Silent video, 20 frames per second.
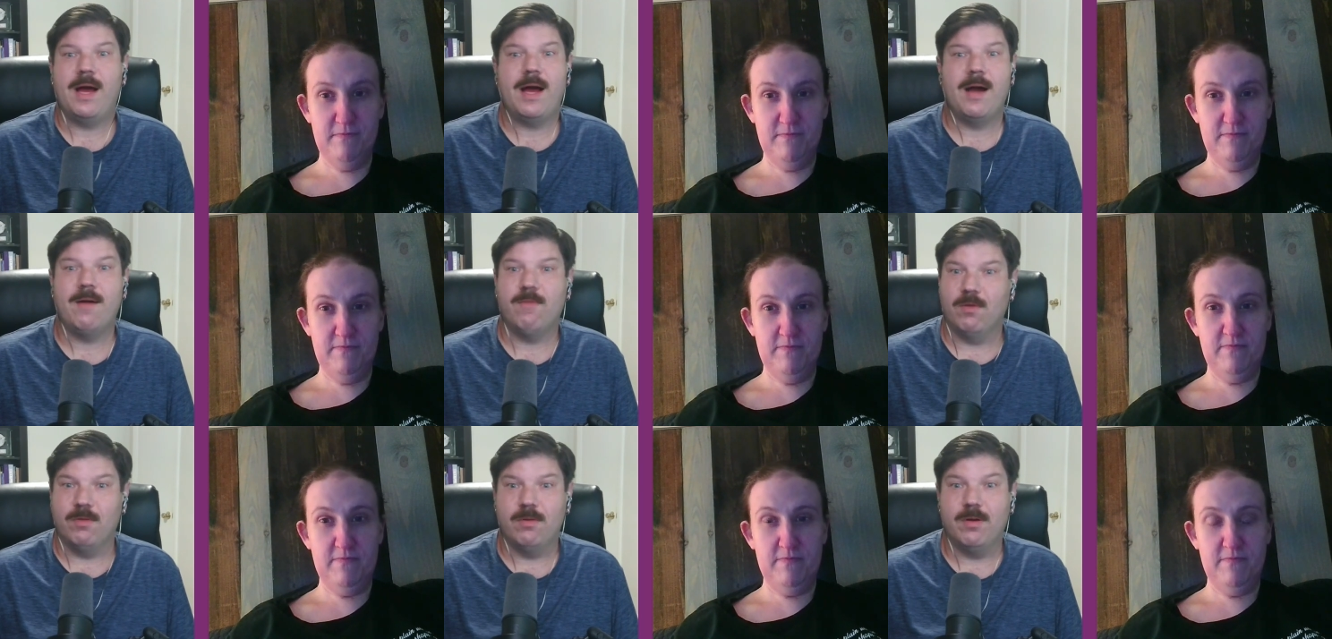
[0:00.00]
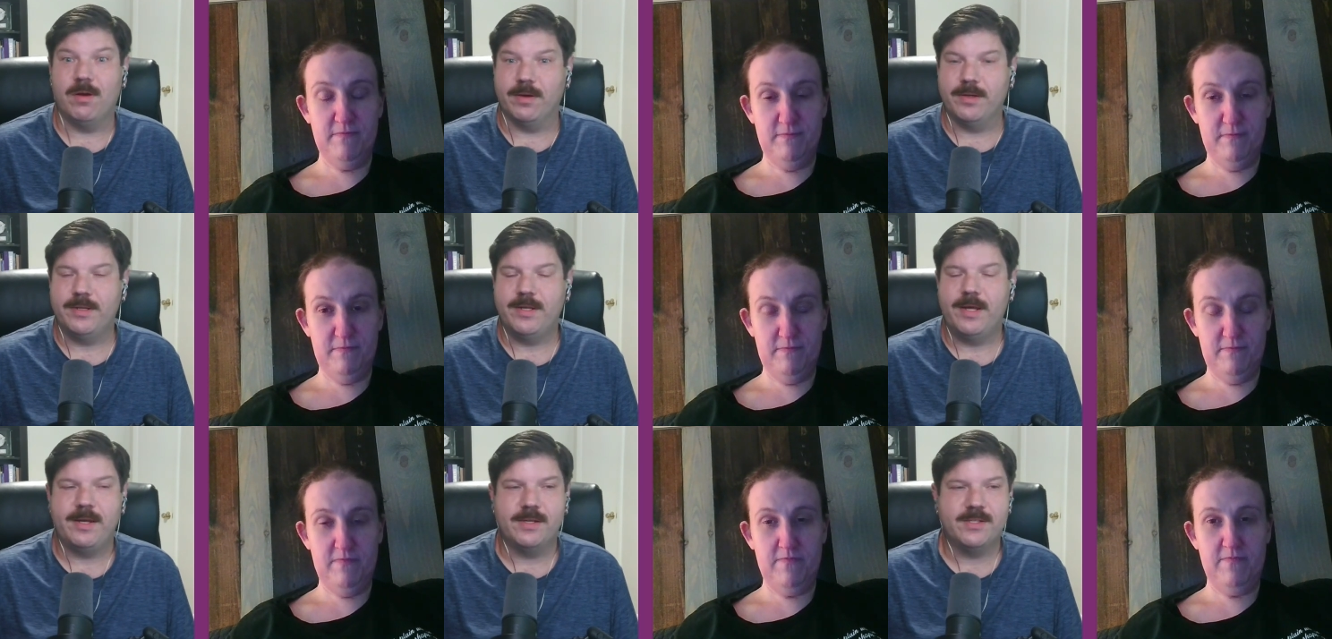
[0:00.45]
Speaker 1: however long
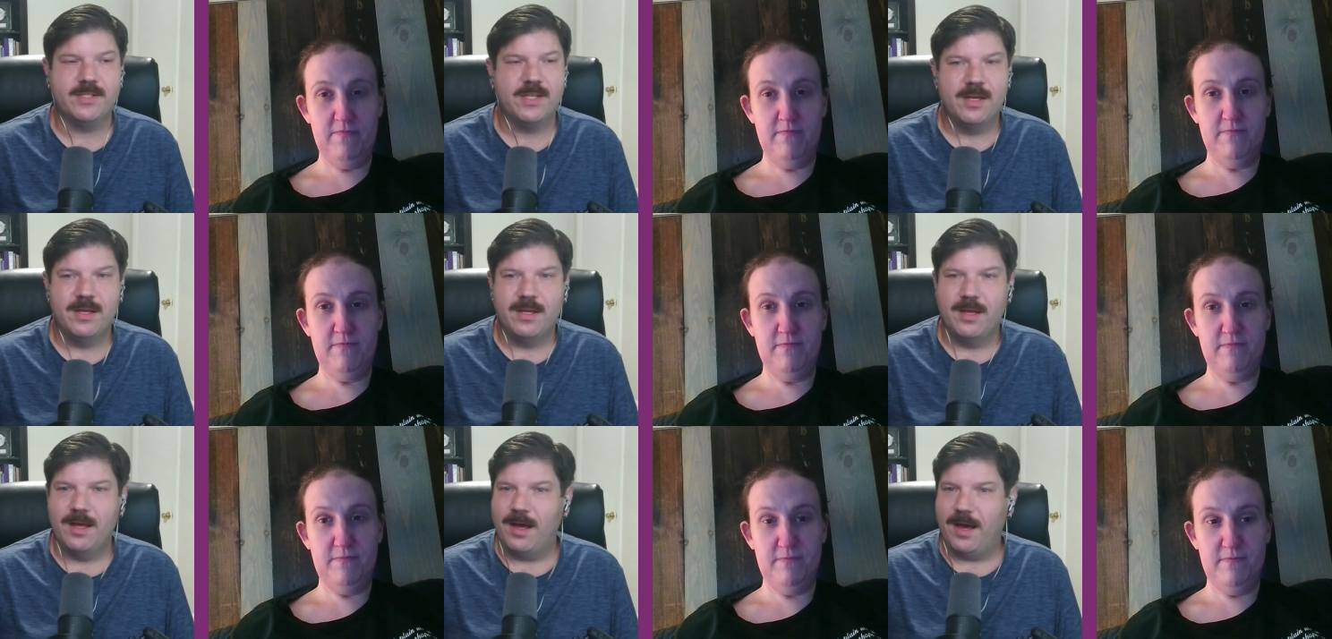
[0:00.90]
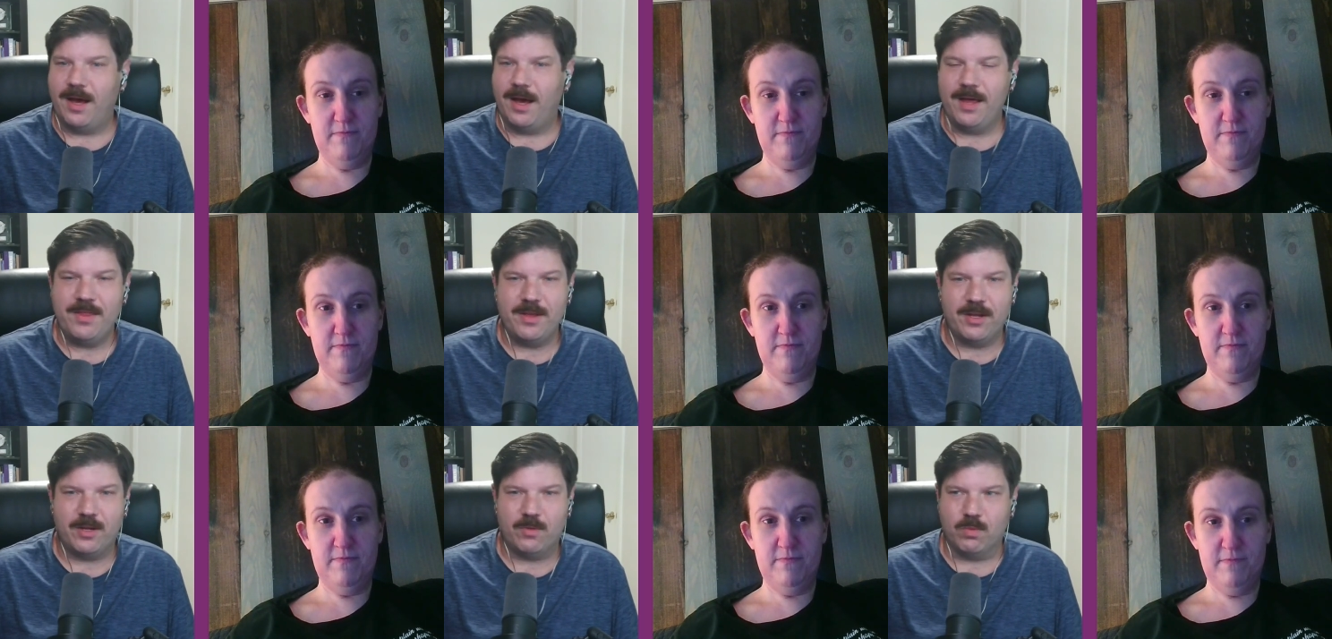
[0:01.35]
it takes,
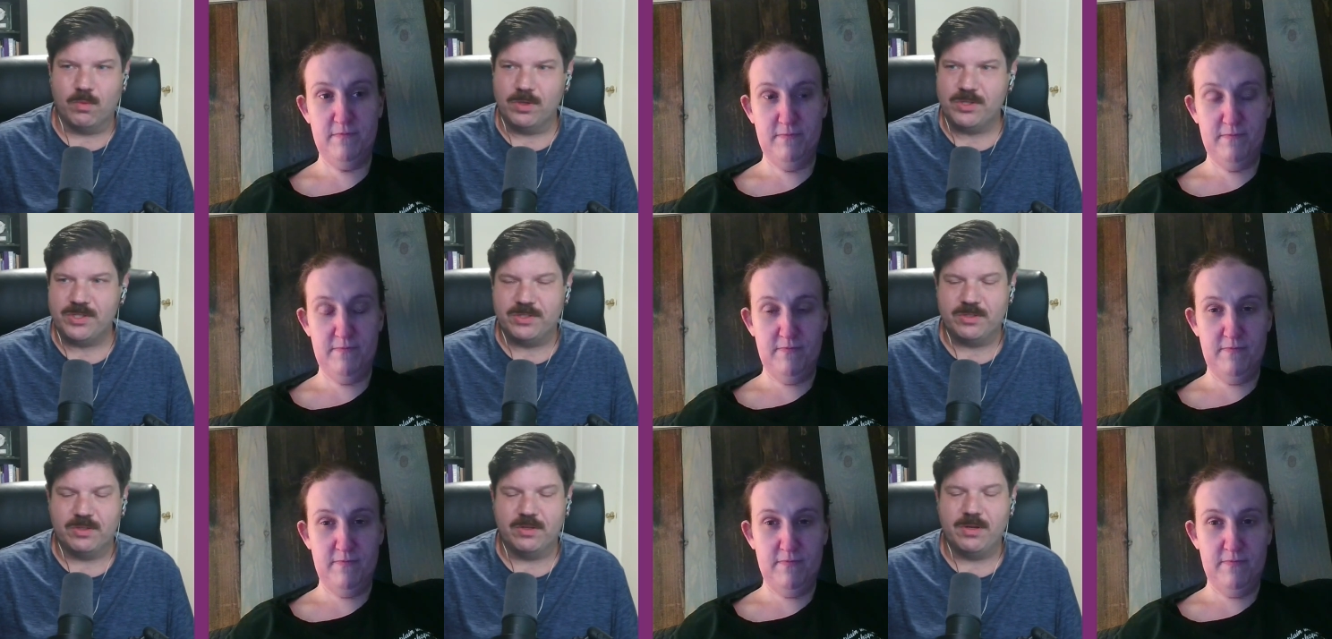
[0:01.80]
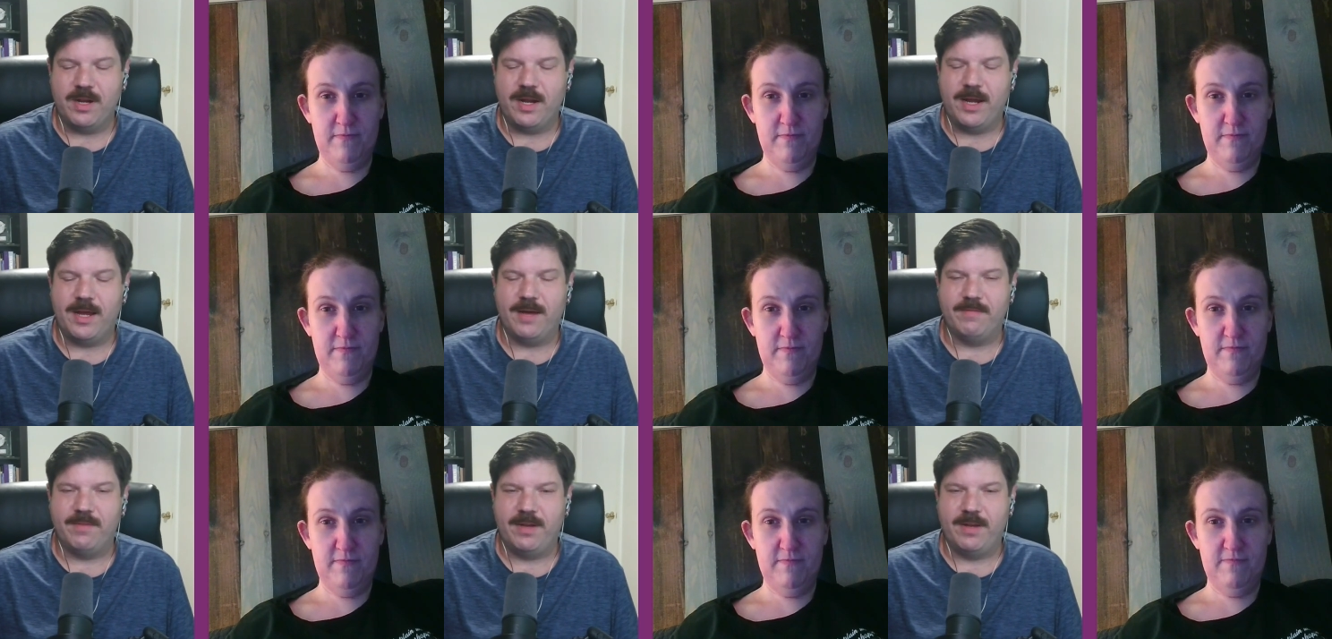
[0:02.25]
I think we're still going to
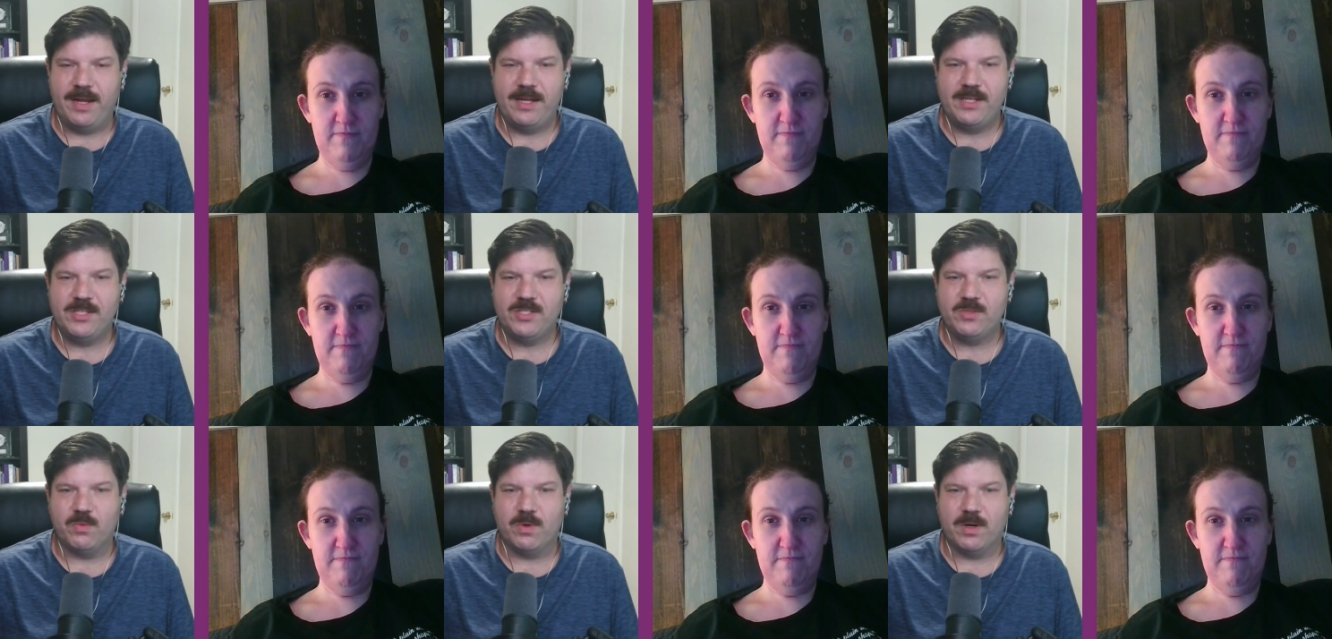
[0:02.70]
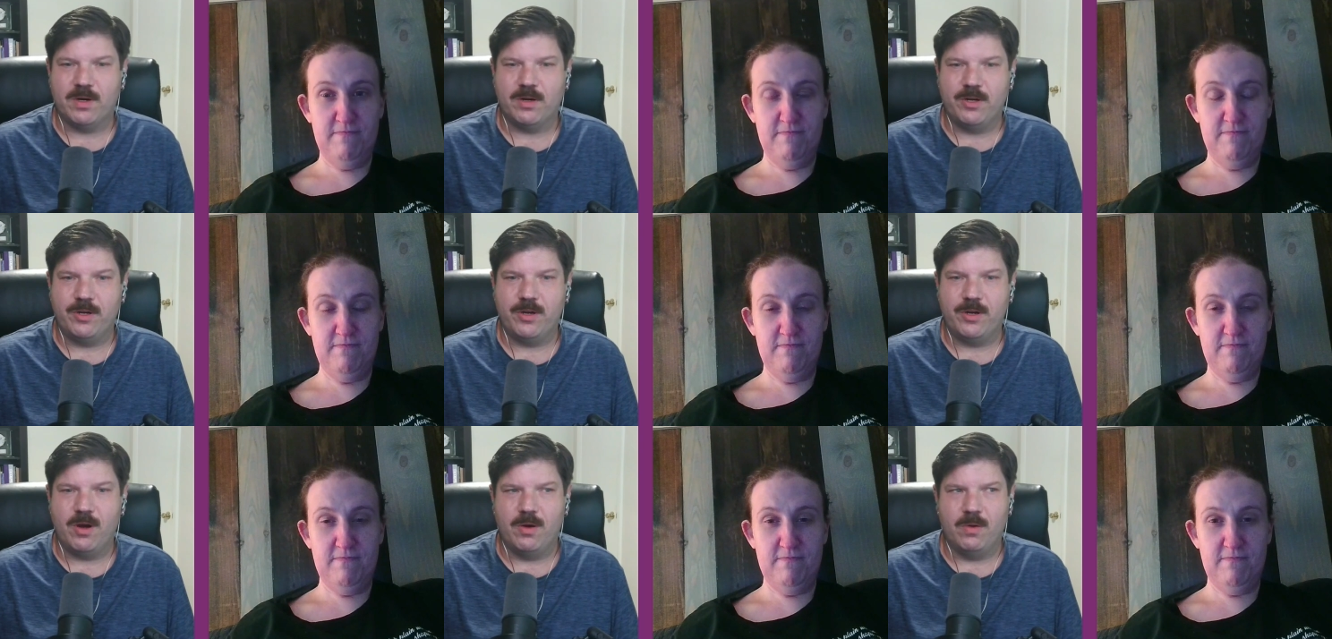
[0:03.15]
have days where
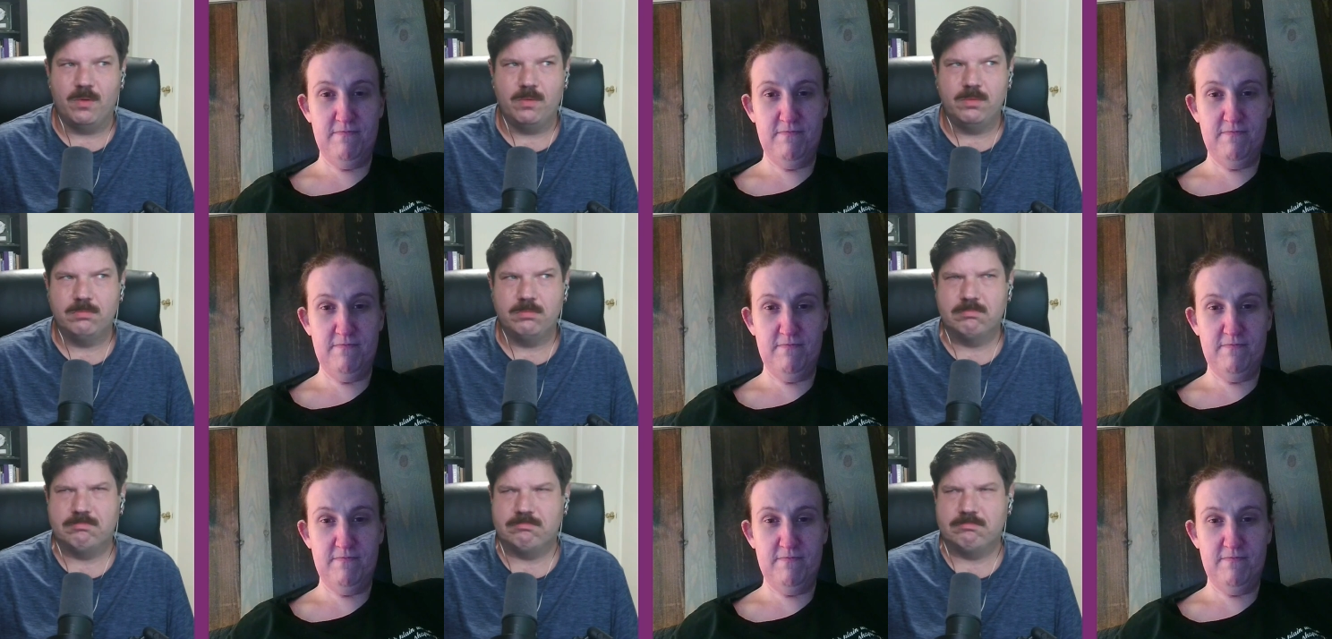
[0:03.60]
you go,